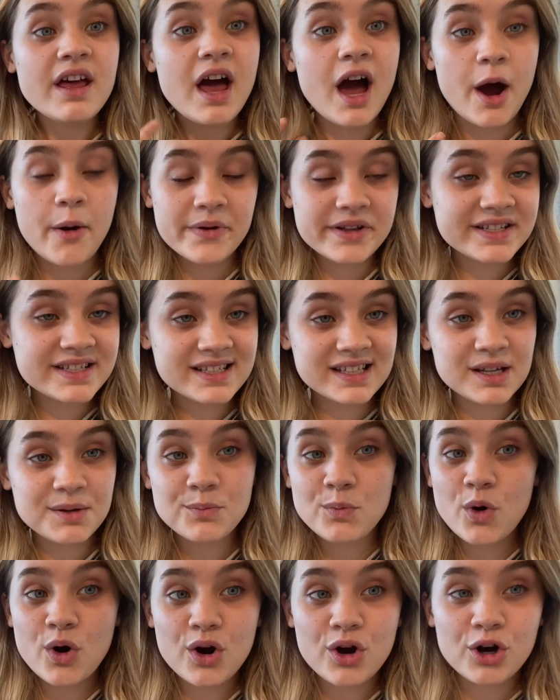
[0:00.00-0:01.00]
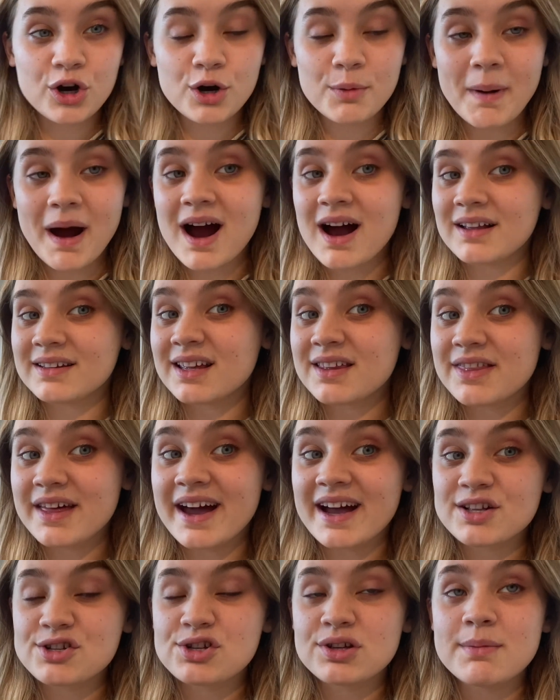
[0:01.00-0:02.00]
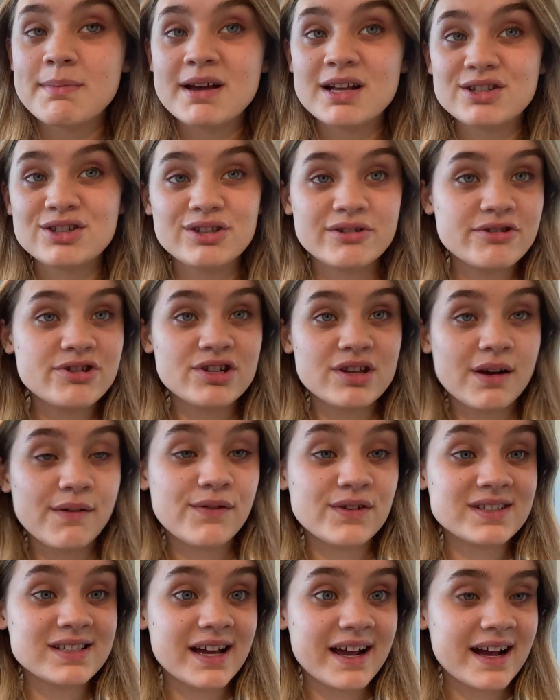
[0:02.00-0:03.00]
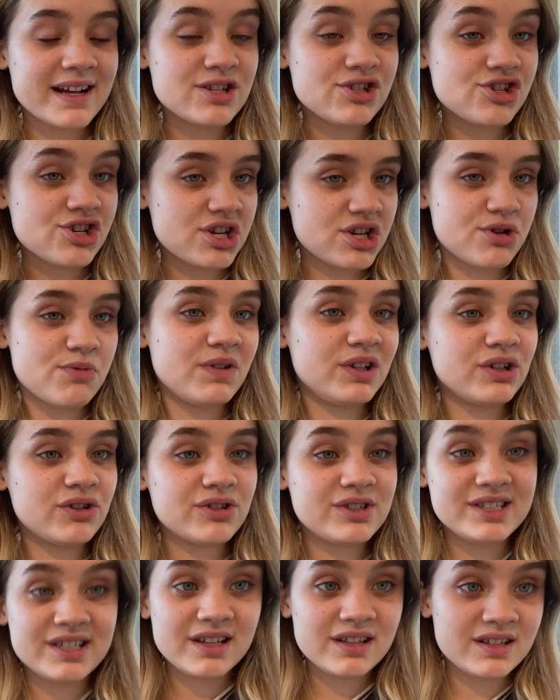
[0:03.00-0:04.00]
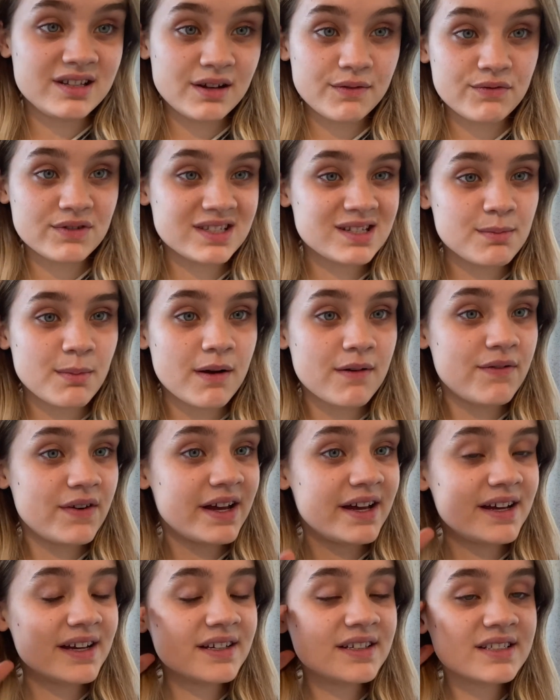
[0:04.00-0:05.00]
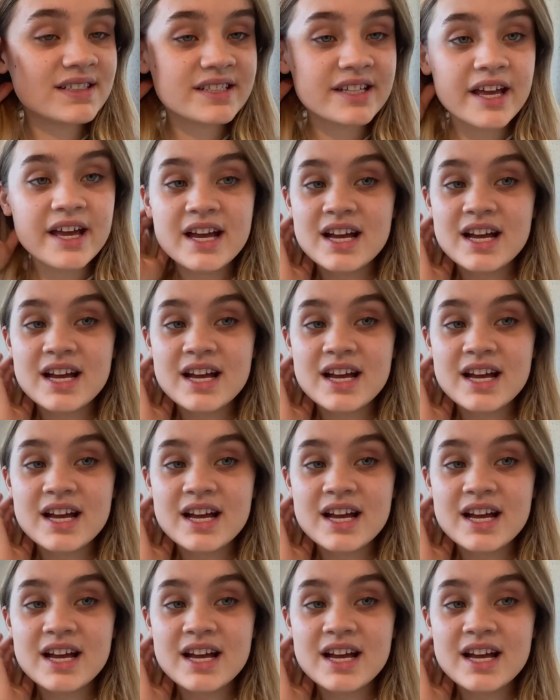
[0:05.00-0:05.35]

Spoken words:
I went to sleep, woke up, and they actually made such a difference. Like, I genuinely could see the difference in my face.